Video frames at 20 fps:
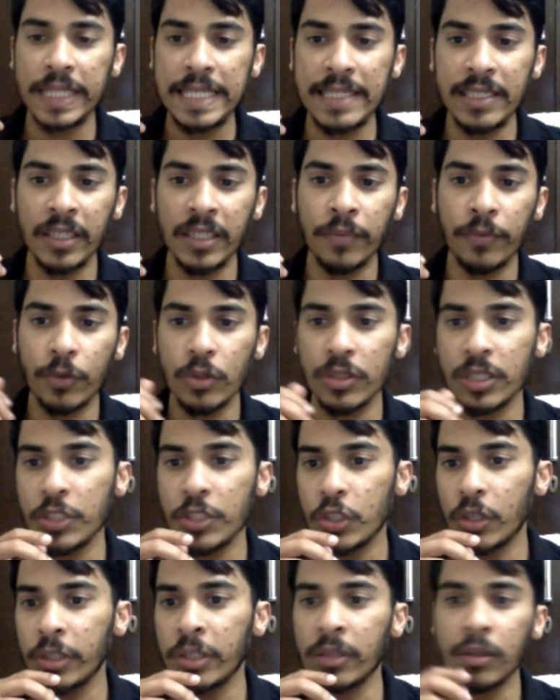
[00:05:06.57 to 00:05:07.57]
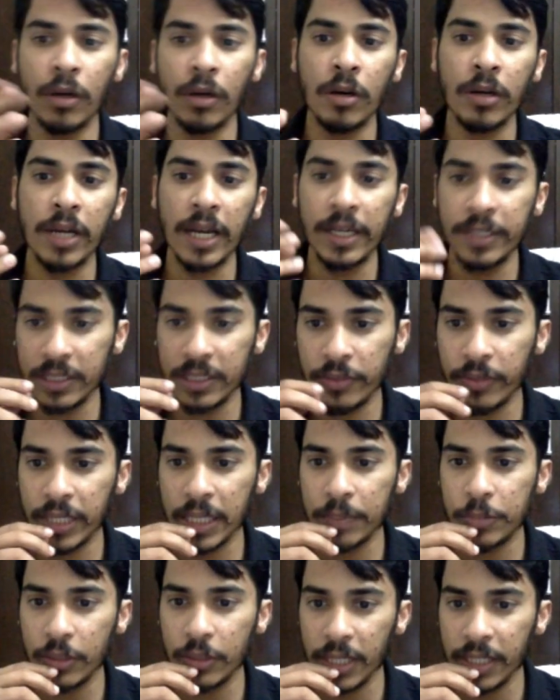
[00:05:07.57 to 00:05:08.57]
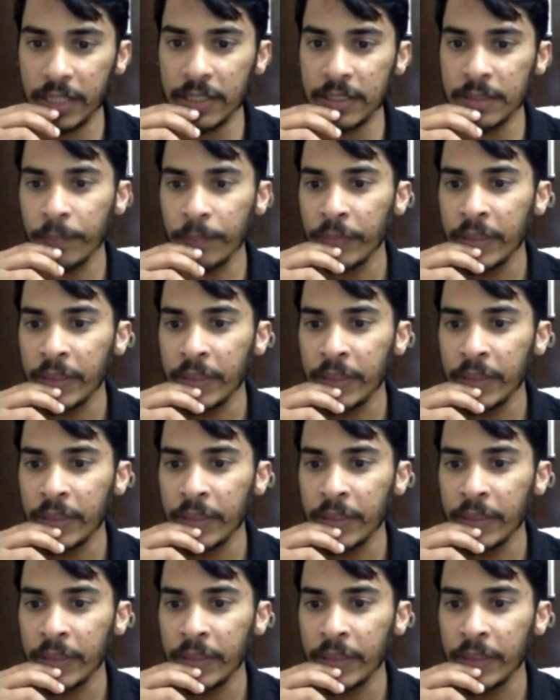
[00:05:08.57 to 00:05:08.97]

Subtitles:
is seen in frozen shoulder or adhesive capsulitis.